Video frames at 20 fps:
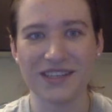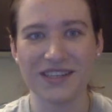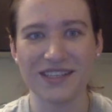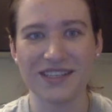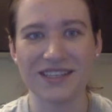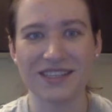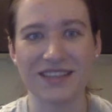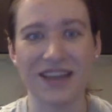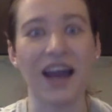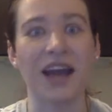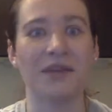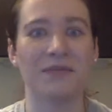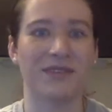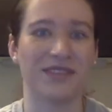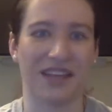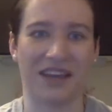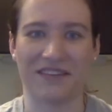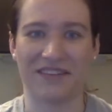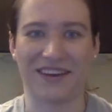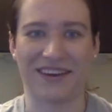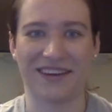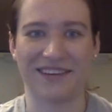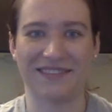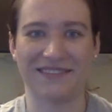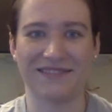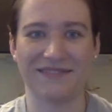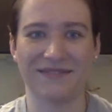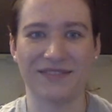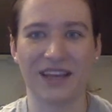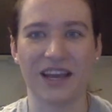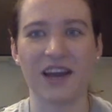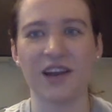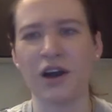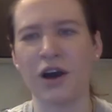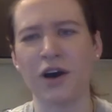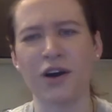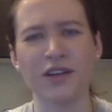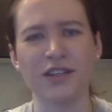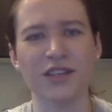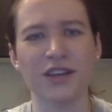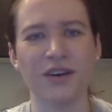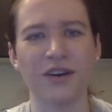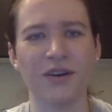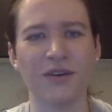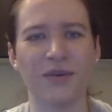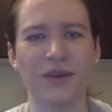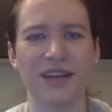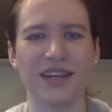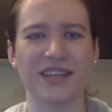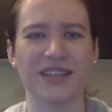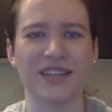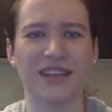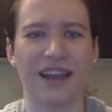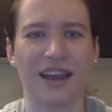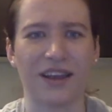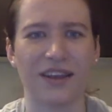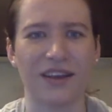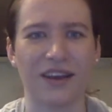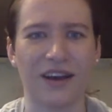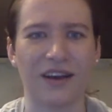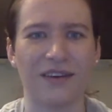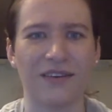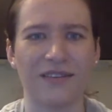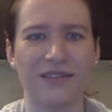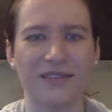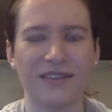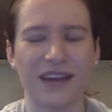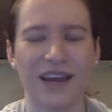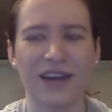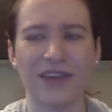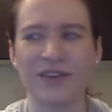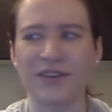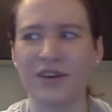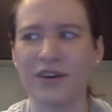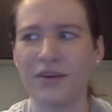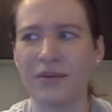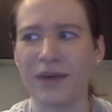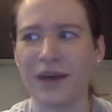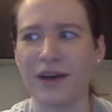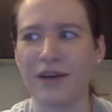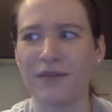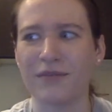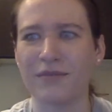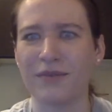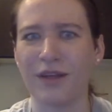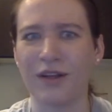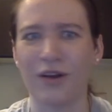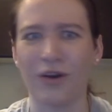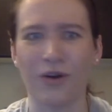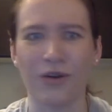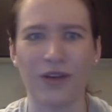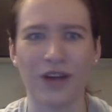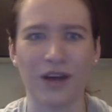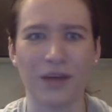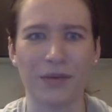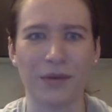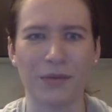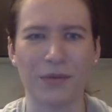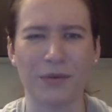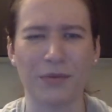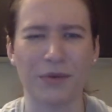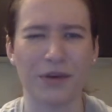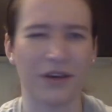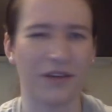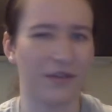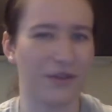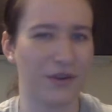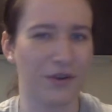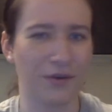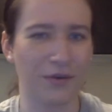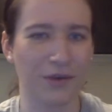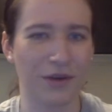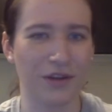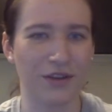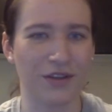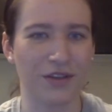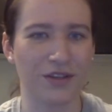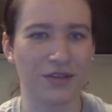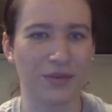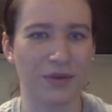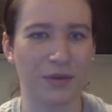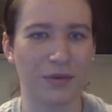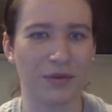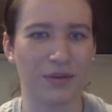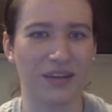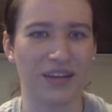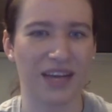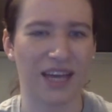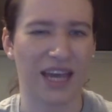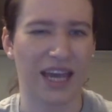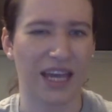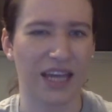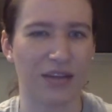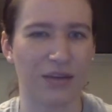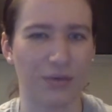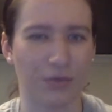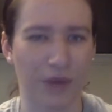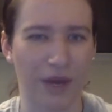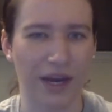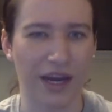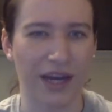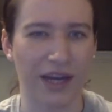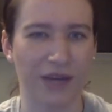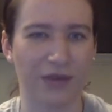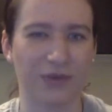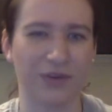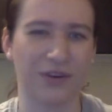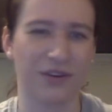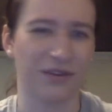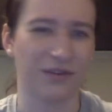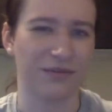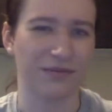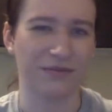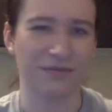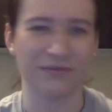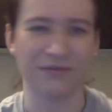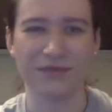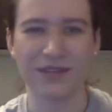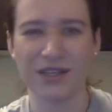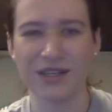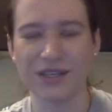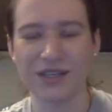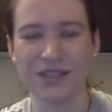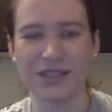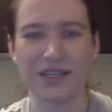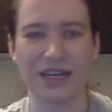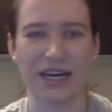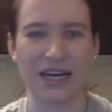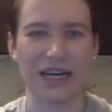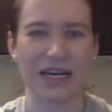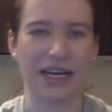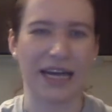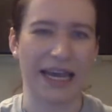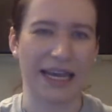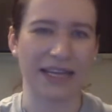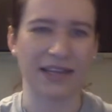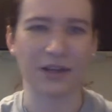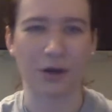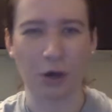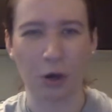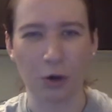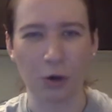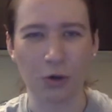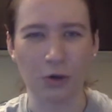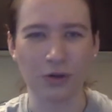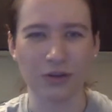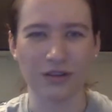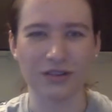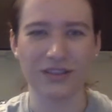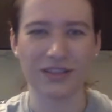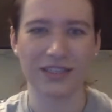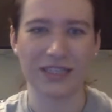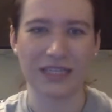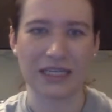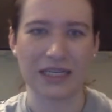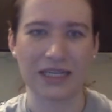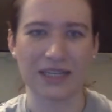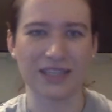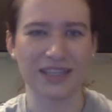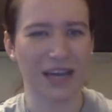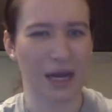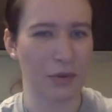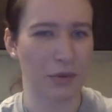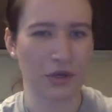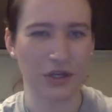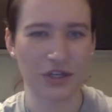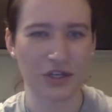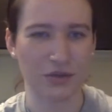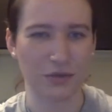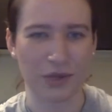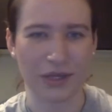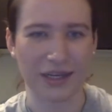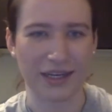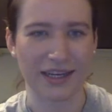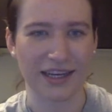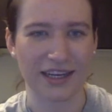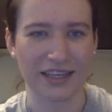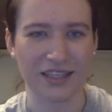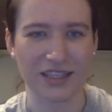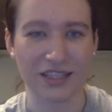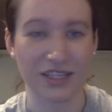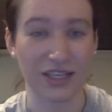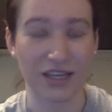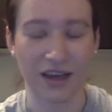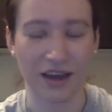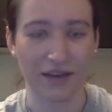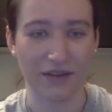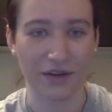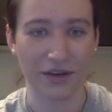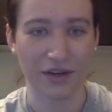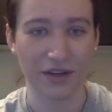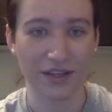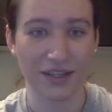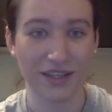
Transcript: time saving. And also when it's like, I don't know about a whole lot of people, but if you're one of those people that hate the rain or hate the cold, sky bridge is really nice. It's covered,